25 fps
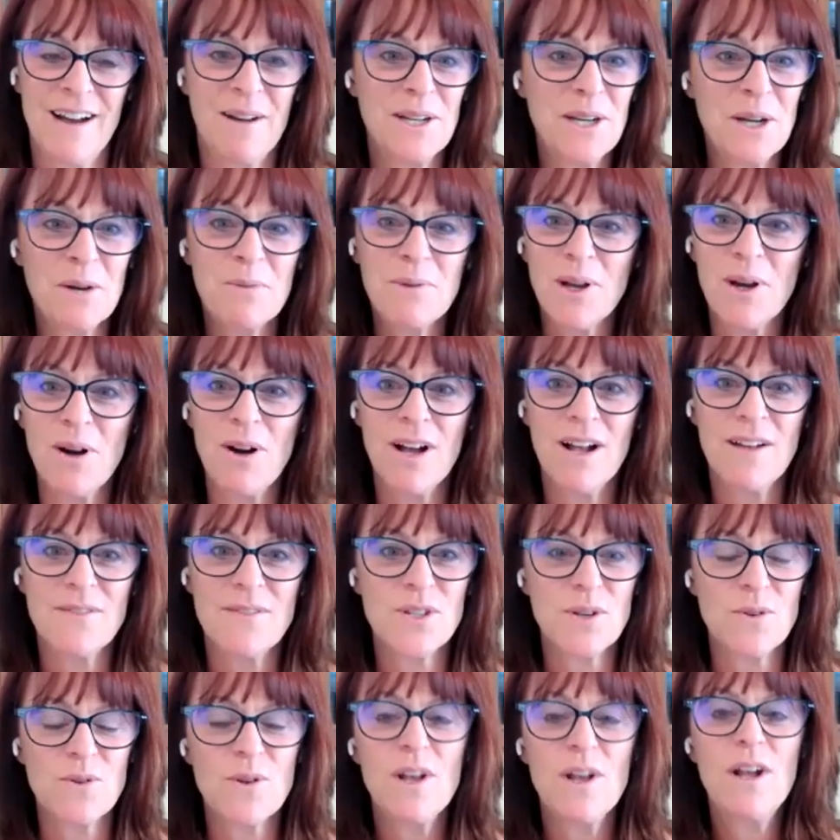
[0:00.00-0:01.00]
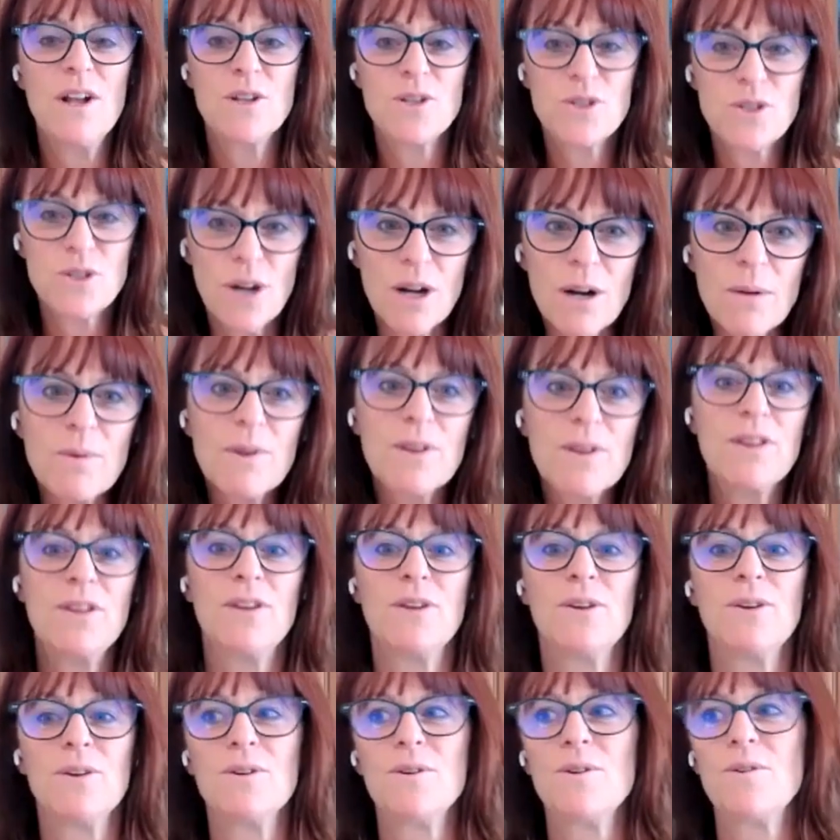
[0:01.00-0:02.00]
I know we all have some. Start with
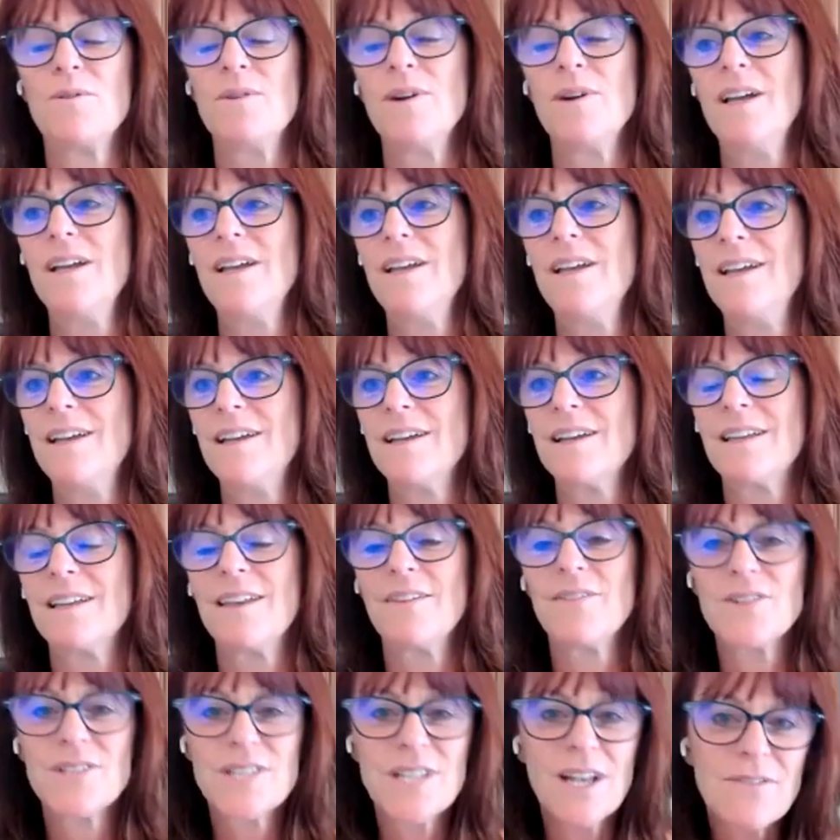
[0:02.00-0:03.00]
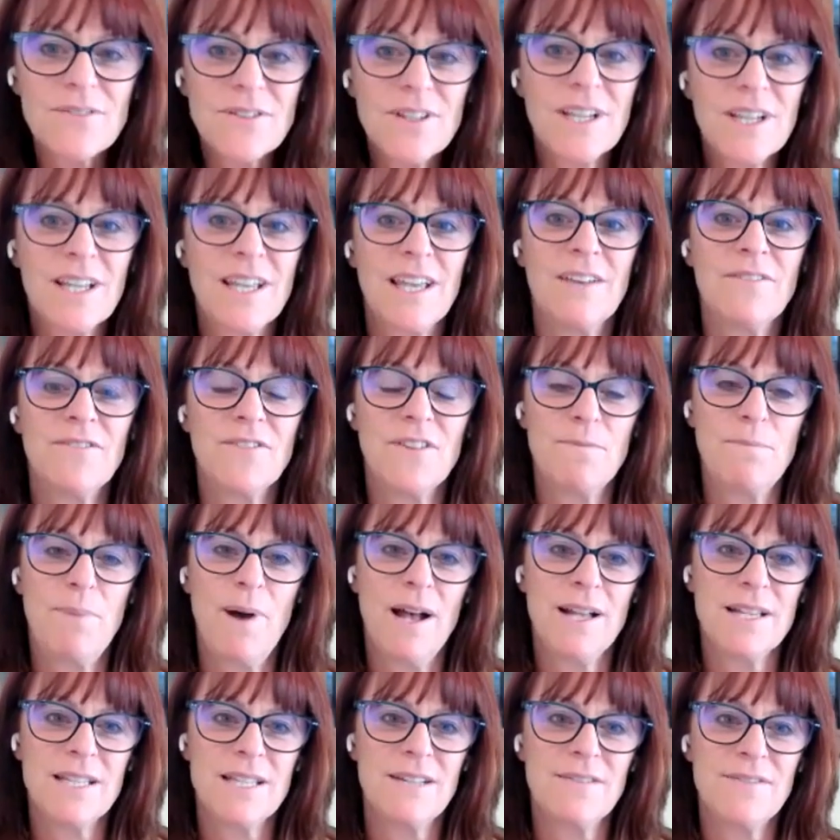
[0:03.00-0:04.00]
you. Give yourself the gift of
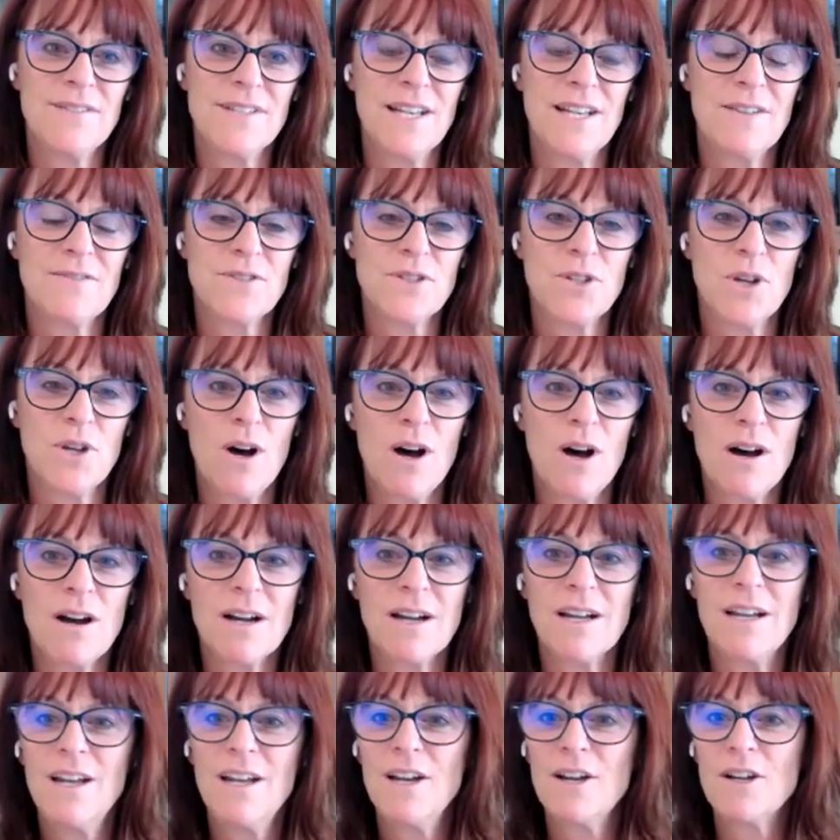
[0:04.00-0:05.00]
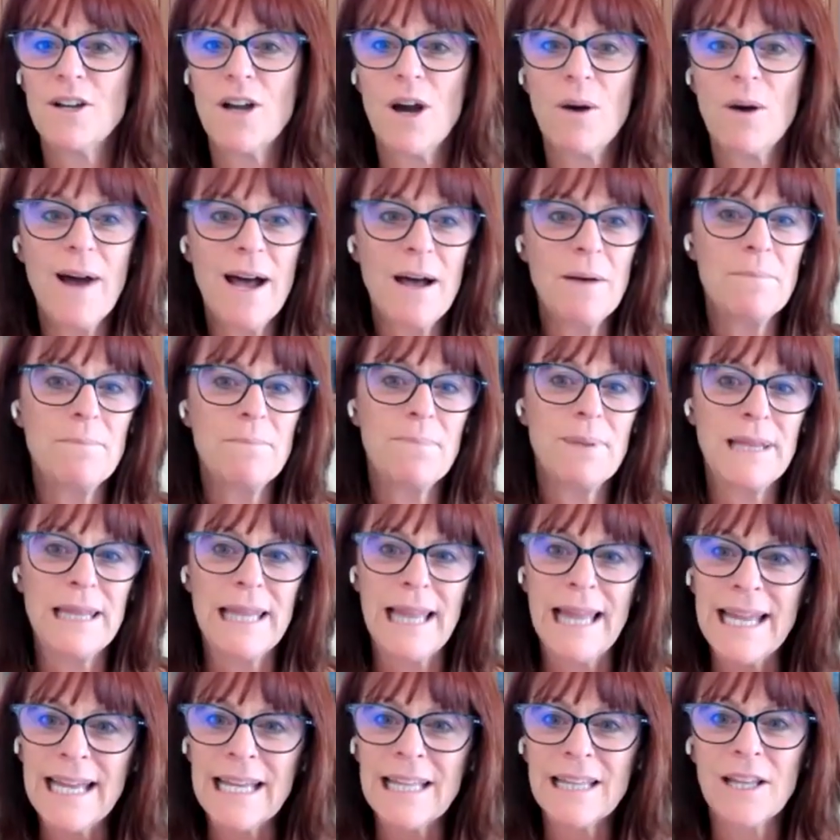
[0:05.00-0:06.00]
positive self-talk. Go out and
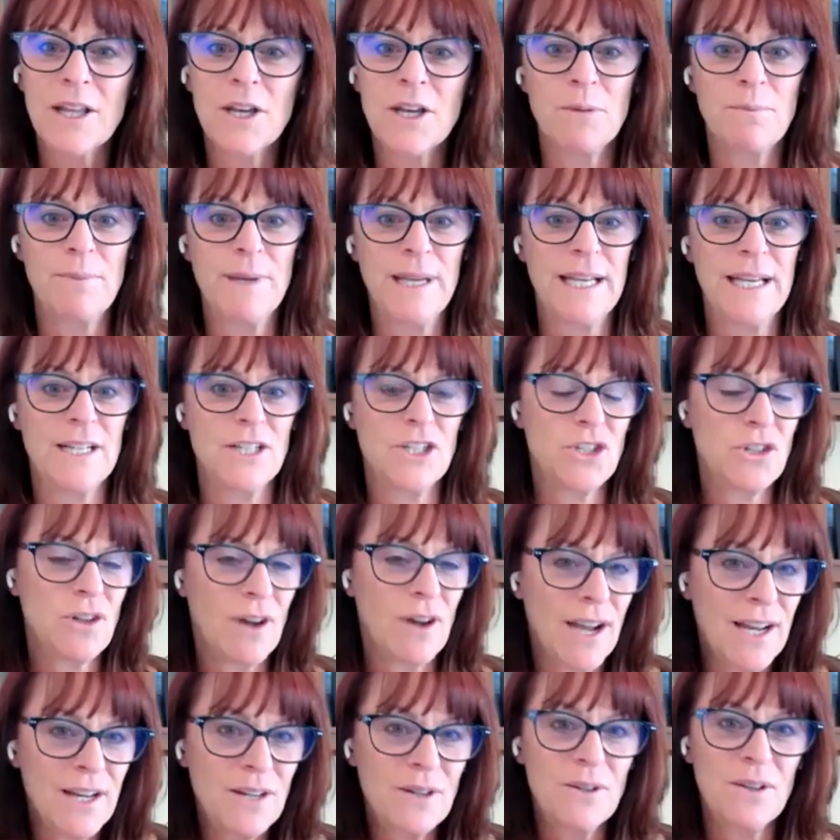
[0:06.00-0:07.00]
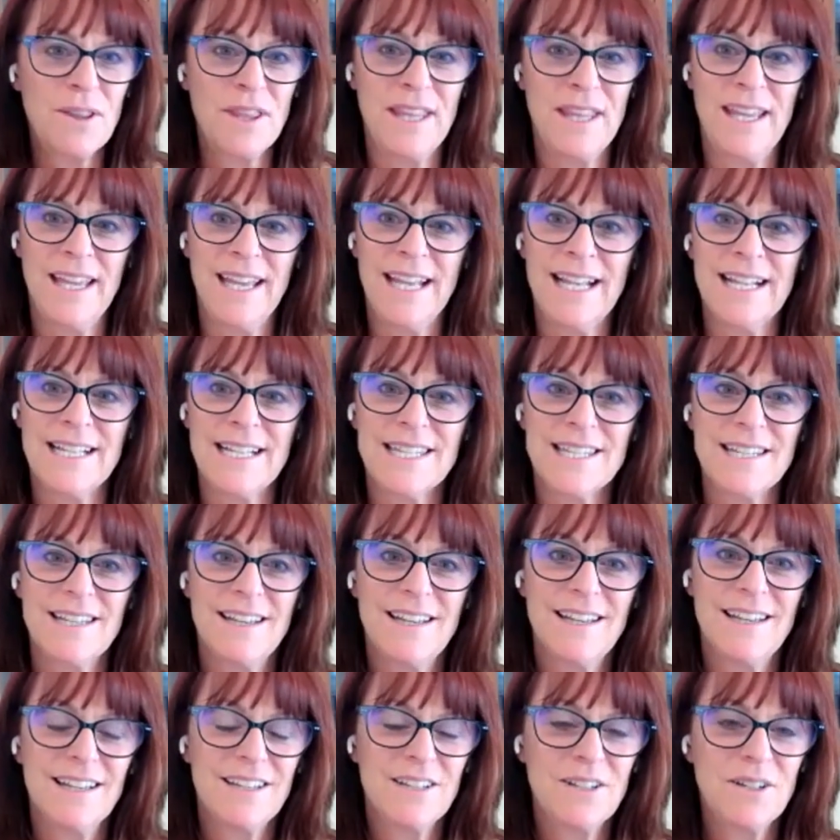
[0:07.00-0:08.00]
play a little bit, try new things,
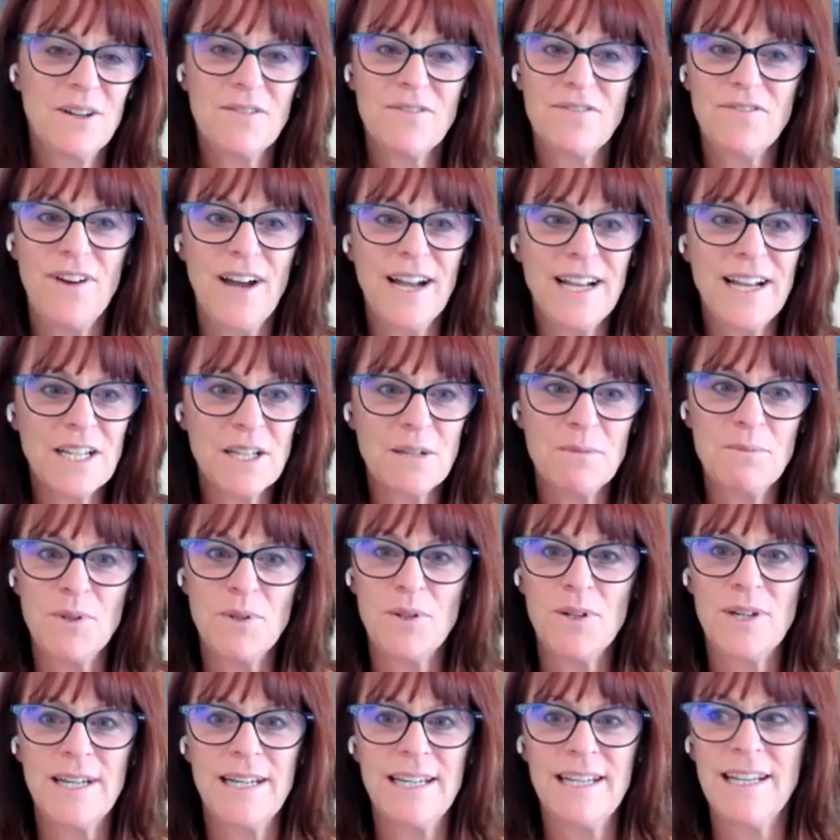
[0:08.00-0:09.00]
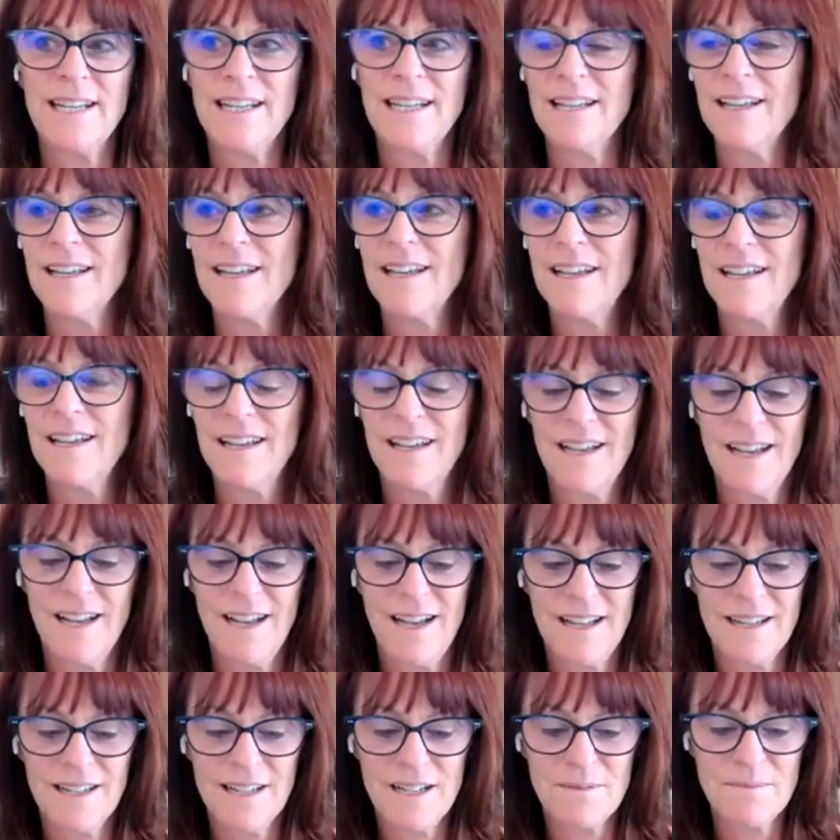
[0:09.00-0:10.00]
find community.
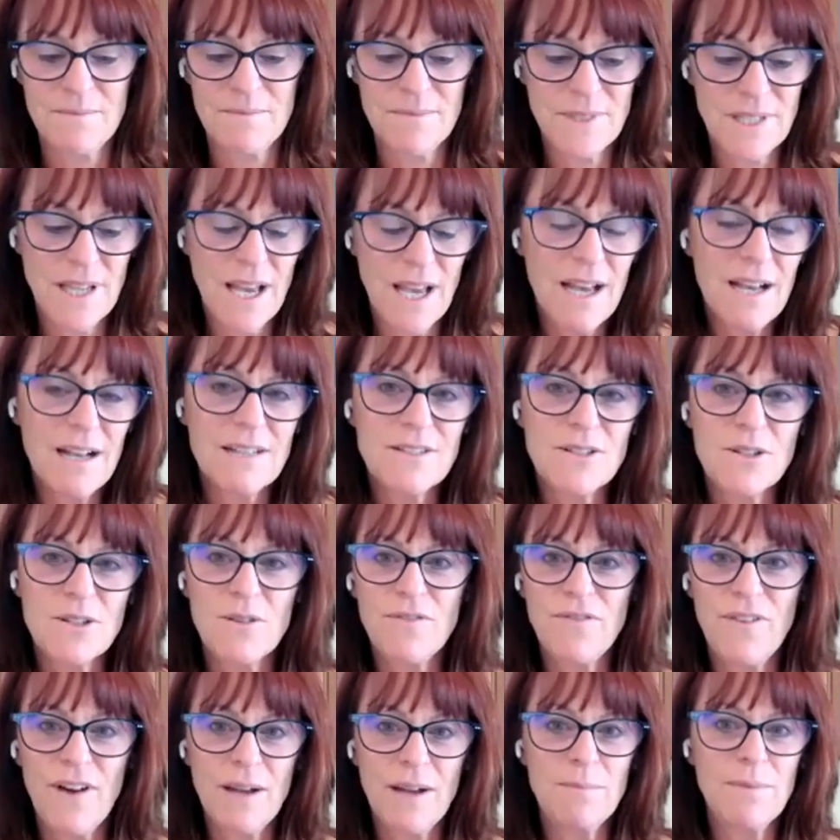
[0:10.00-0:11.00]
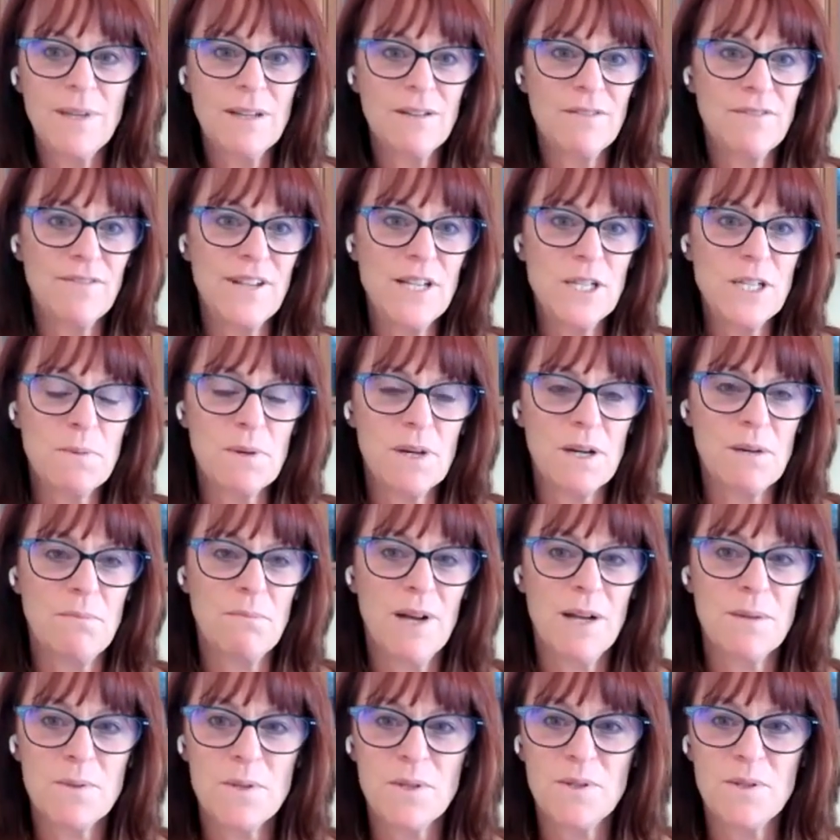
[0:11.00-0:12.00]
And yeah, so find me on Facebook at
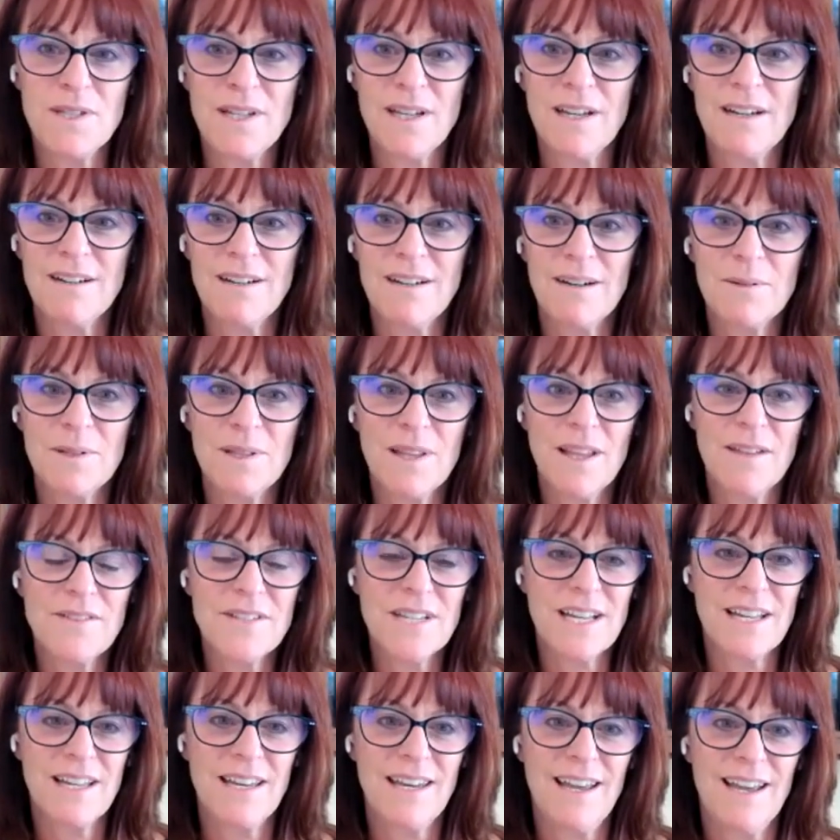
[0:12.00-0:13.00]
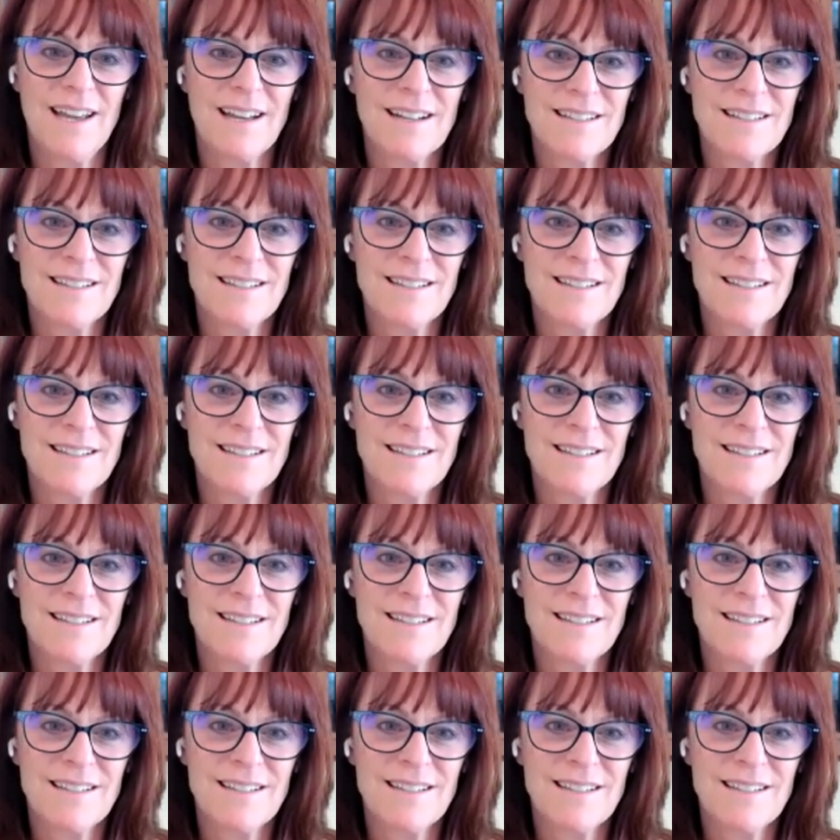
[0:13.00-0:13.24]
Moms Who Dare. I would love to connect.